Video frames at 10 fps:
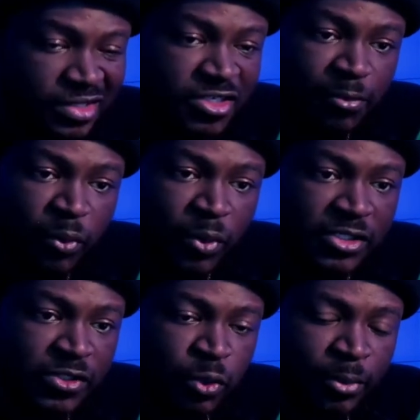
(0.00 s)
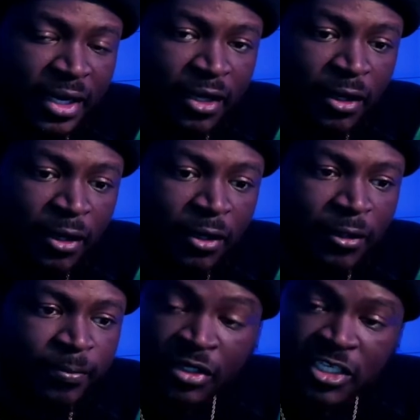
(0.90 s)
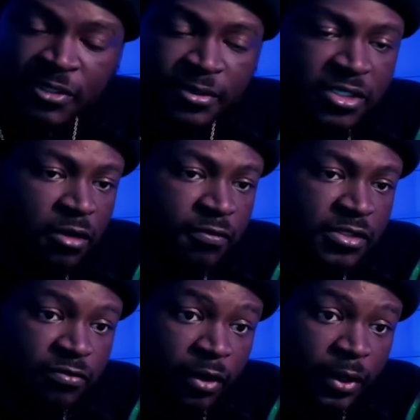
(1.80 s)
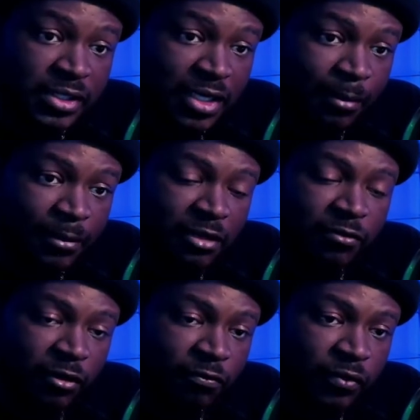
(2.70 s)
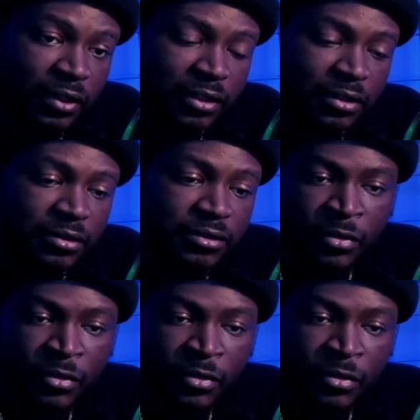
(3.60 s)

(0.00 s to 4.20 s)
Shipping wasn't too bad at all. Customer service is very timely, very friendly.